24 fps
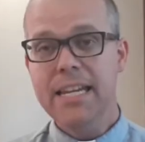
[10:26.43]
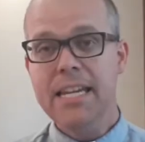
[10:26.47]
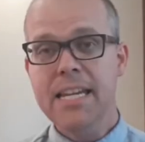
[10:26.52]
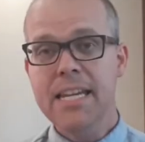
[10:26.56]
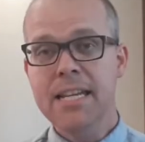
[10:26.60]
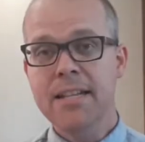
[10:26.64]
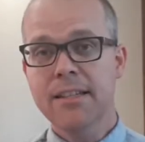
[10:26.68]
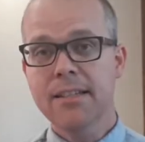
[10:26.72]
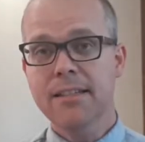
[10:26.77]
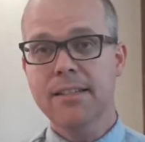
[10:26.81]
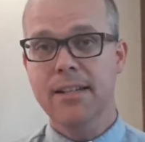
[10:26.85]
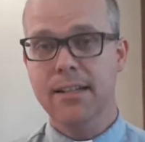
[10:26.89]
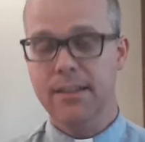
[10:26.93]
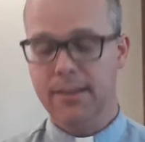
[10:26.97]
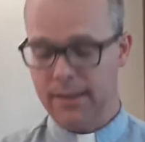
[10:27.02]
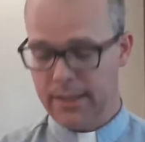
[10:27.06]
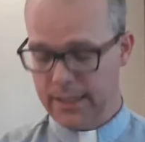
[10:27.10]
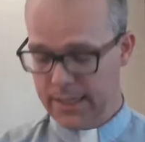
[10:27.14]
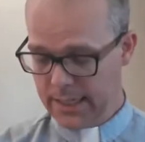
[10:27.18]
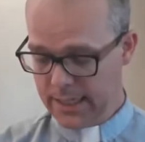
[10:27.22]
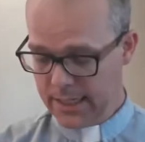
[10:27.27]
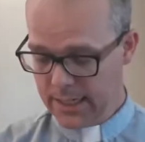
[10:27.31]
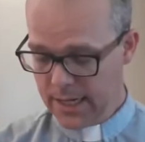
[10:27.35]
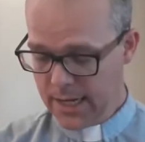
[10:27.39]

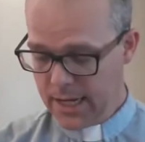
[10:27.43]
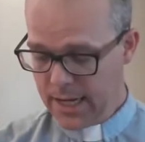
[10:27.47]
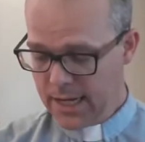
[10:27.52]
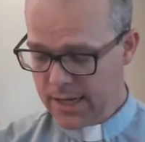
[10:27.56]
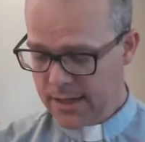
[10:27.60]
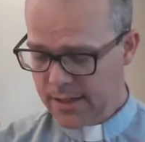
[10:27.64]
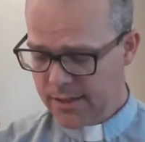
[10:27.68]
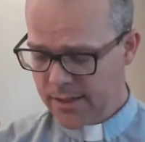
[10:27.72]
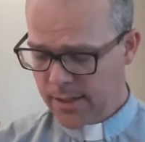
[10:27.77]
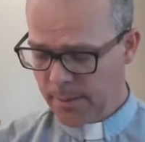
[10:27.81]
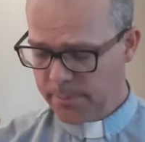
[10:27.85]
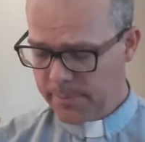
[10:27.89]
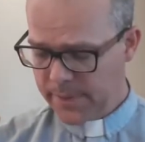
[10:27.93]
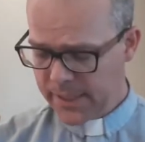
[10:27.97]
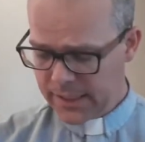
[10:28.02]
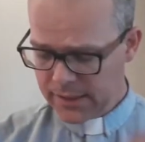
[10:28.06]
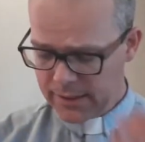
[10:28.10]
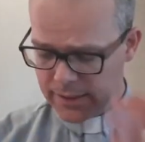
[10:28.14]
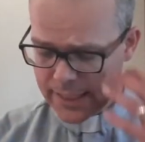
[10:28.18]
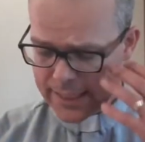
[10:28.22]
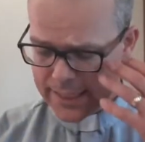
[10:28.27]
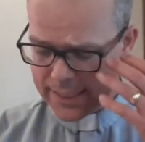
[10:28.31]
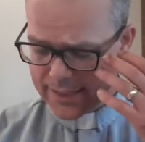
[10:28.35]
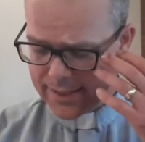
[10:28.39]
Instantly, something
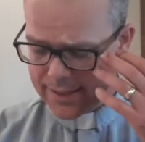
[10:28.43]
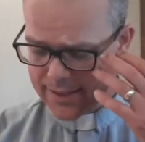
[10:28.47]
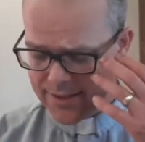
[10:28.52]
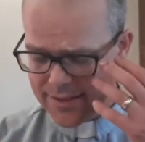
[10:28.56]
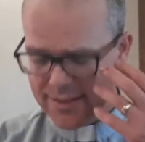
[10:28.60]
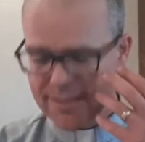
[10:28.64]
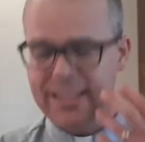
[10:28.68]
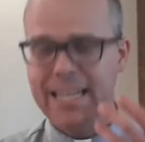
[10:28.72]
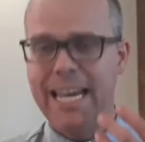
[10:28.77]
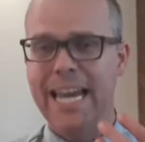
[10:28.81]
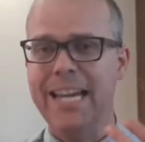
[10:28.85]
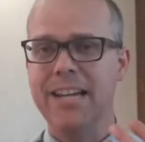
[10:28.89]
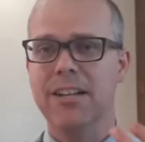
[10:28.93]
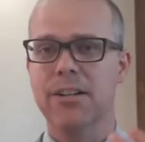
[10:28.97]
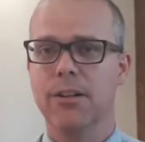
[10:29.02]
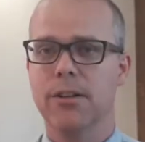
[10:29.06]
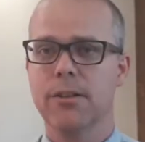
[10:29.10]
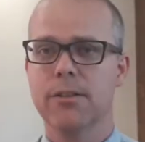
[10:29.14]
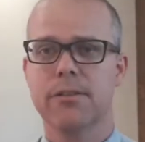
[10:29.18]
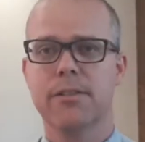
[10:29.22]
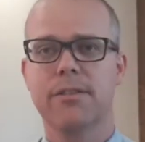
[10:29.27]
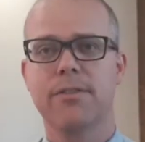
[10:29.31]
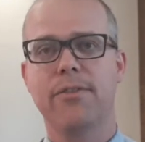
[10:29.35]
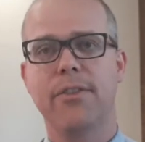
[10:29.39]
like
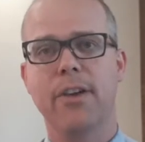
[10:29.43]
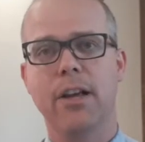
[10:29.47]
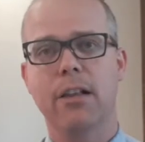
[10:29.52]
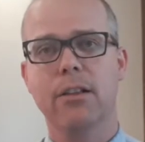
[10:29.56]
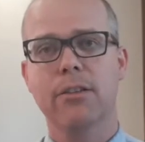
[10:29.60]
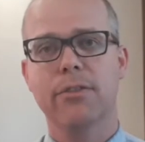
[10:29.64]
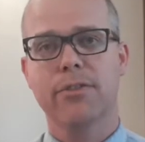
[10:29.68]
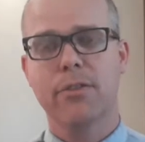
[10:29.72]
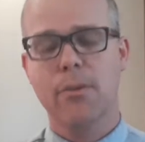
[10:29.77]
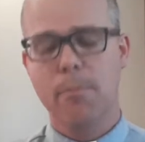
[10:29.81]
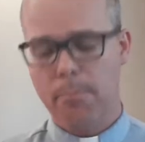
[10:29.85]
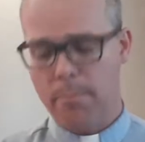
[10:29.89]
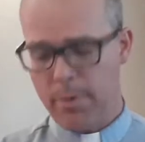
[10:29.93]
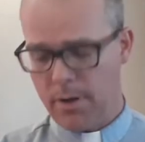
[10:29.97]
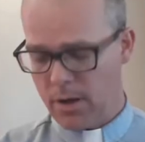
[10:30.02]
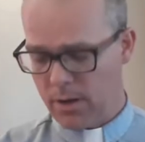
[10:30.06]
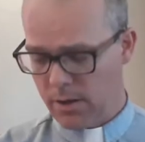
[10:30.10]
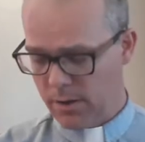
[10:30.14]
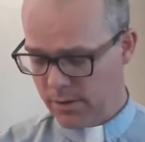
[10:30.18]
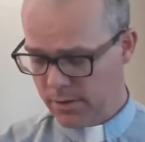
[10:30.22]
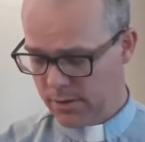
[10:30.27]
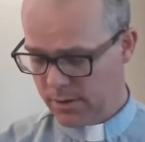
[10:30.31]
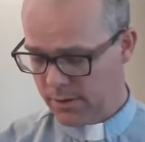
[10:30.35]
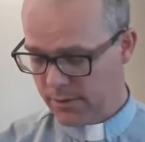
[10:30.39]
scales fell from,
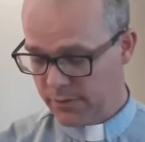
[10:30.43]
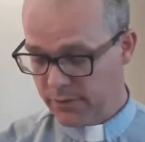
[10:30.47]
Paul's,